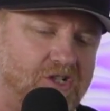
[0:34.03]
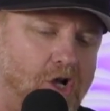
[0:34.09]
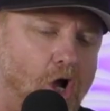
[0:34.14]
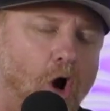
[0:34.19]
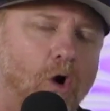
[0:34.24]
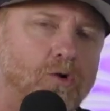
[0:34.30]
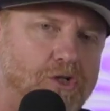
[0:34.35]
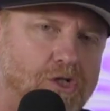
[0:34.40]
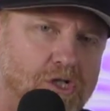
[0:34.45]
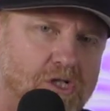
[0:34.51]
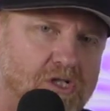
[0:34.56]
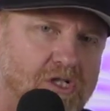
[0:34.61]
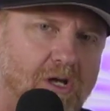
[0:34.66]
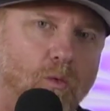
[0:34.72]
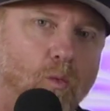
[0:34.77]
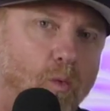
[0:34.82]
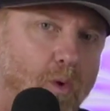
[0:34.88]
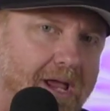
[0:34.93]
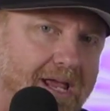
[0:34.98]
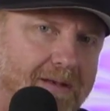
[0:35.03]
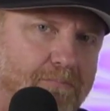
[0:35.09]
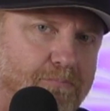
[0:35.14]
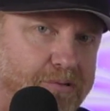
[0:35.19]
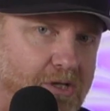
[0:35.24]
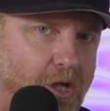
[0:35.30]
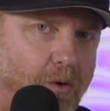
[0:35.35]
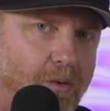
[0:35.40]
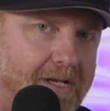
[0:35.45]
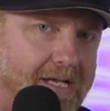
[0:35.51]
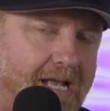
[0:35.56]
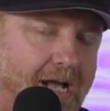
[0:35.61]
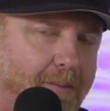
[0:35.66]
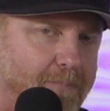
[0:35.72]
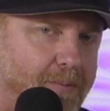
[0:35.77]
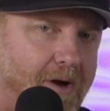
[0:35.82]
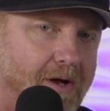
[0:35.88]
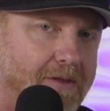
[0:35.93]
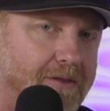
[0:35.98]
coaches that win, blowing
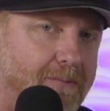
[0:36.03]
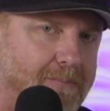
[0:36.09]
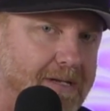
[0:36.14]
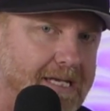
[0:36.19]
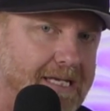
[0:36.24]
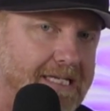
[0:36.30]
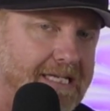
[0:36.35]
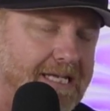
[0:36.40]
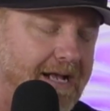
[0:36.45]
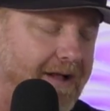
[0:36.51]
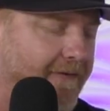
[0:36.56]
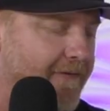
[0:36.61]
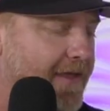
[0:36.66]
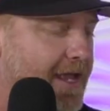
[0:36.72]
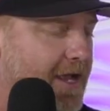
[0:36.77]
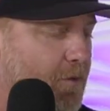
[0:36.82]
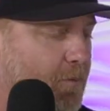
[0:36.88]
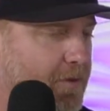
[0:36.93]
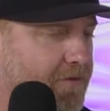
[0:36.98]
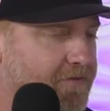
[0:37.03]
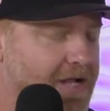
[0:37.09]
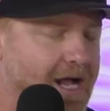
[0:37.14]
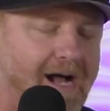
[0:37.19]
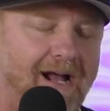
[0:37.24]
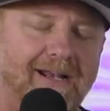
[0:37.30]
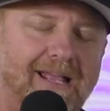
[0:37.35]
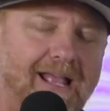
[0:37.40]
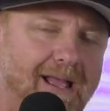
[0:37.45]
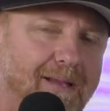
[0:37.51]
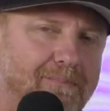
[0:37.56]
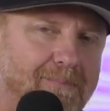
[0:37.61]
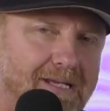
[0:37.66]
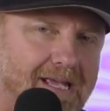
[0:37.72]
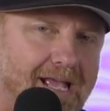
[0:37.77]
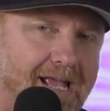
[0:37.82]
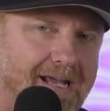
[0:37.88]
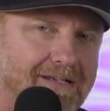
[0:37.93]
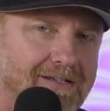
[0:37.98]
up on the media. We've got
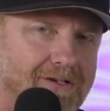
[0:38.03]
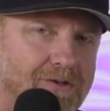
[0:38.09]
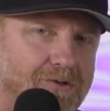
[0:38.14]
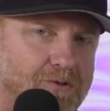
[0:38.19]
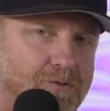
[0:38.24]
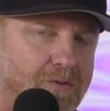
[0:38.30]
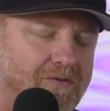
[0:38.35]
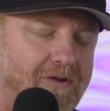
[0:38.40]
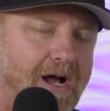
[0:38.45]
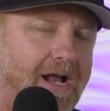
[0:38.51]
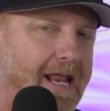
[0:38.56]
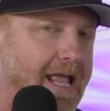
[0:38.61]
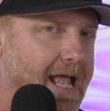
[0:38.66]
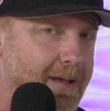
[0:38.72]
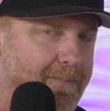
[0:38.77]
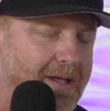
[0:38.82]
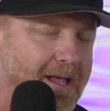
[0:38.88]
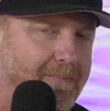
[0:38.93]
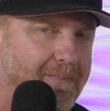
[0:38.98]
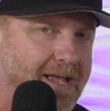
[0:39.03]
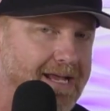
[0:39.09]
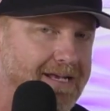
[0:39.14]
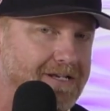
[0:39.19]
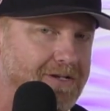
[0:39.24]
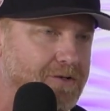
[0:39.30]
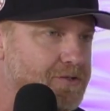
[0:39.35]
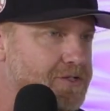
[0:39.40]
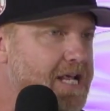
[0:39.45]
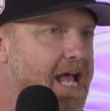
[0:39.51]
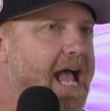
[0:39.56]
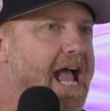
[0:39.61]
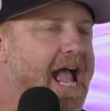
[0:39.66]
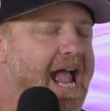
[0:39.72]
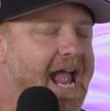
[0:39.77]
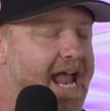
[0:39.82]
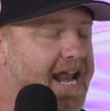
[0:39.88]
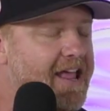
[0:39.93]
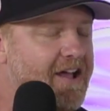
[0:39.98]
NBA news. We've got MMA news.
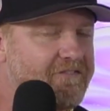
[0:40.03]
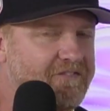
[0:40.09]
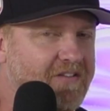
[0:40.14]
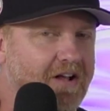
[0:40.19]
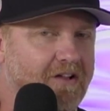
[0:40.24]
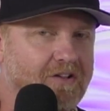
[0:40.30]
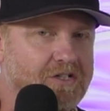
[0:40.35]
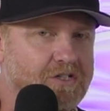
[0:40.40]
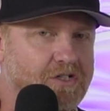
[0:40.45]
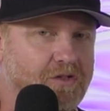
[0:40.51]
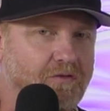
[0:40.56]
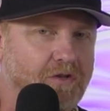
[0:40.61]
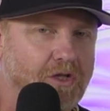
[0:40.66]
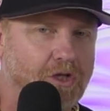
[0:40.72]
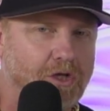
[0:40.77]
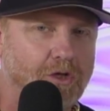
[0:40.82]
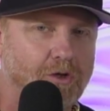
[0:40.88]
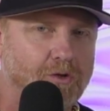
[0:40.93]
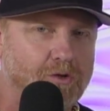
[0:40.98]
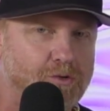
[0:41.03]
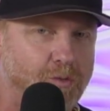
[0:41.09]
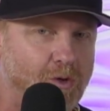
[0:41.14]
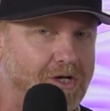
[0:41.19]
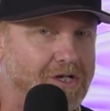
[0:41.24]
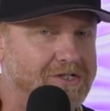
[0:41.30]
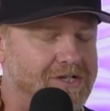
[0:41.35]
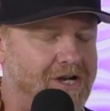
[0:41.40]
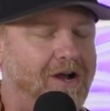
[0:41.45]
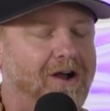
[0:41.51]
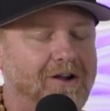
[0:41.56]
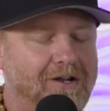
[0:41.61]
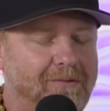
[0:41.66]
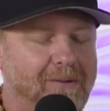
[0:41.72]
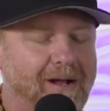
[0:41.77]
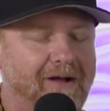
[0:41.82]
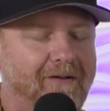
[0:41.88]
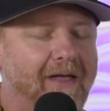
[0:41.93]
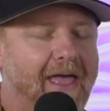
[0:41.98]
NFL is huge. We're going to talk
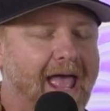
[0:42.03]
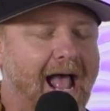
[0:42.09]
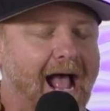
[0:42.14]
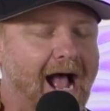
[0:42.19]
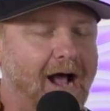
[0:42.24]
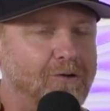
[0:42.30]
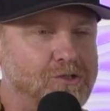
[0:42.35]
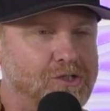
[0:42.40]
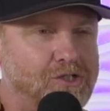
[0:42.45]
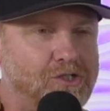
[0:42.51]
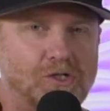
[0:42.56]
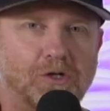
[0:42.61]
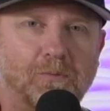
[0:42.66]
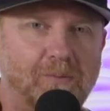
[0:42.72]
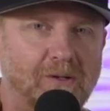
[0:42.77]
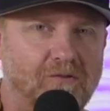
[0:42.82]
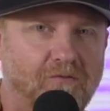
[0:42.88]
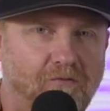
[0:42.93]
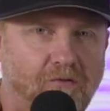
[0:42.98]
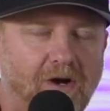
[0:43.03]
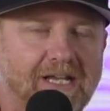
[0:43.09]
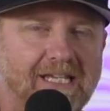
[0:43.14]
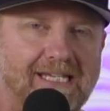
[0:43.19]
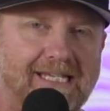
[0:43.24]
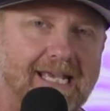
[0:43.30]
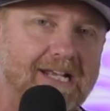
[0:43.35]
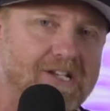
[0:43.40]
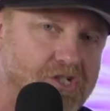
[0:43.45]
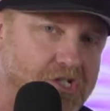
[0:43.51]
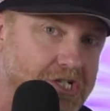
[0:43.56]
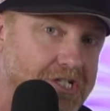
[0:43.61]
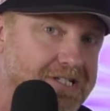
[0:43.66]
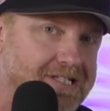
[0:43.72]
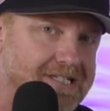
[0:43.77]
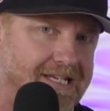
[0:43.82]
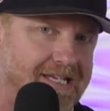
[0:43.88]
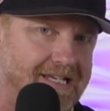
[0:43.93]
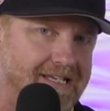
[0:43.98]
about how stupid Freddie
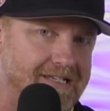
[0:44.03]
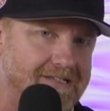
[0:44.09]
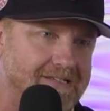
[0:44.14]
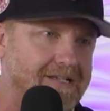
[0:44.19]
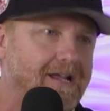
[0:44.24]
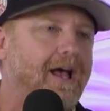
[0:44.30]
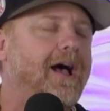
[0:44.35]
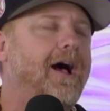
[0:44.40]
Kitchens is.